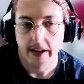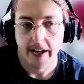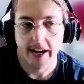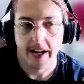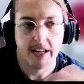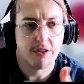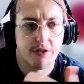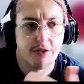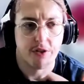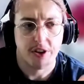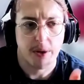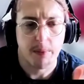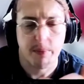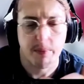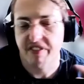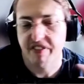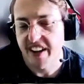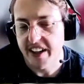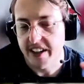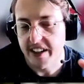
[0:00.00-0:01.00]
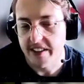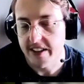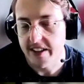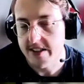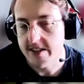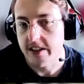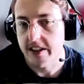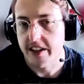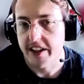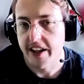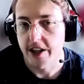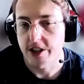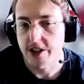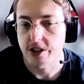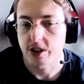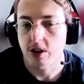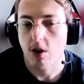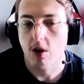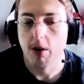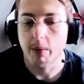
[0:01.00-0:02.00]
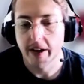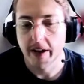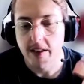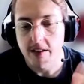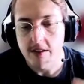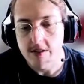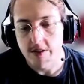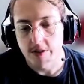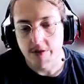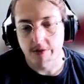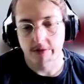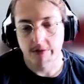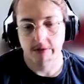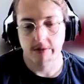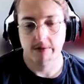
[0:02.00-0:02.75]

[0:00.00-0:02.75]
And if you keep fighting, that's an engaging combat. So